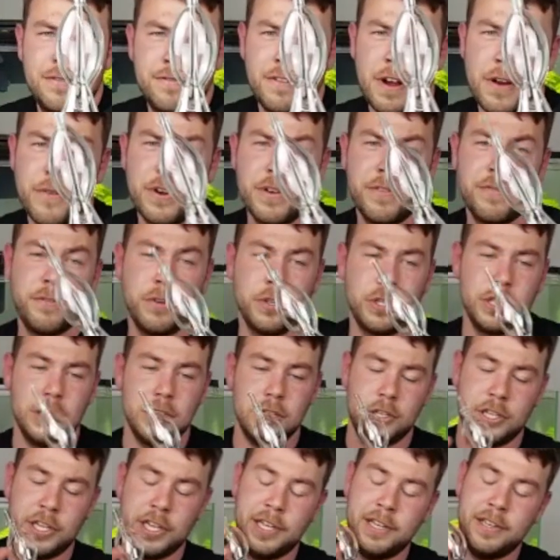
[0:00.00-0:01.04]
Very funny
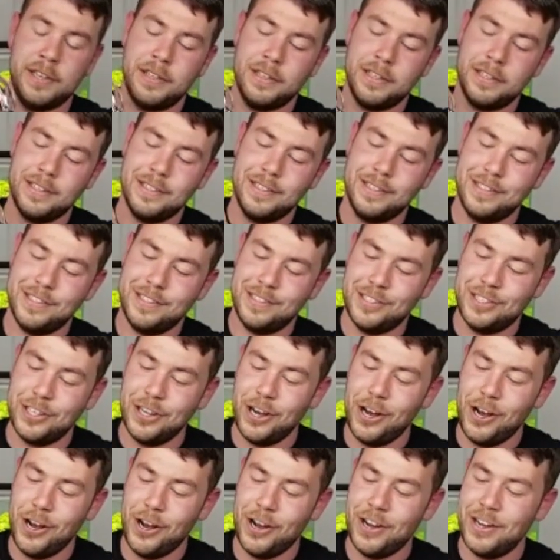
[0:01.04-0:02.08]
looking.
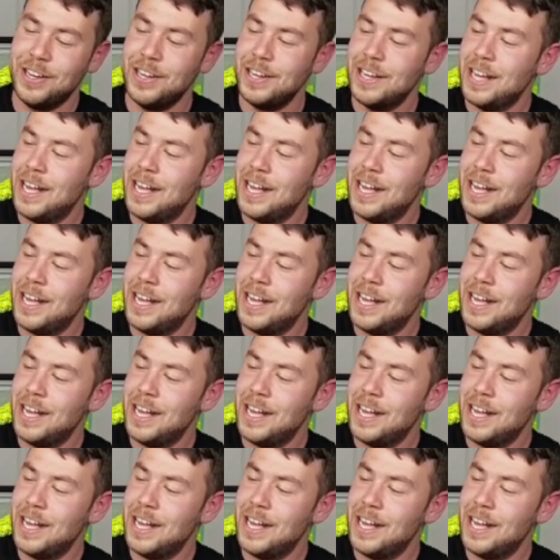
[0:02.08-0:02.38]
So,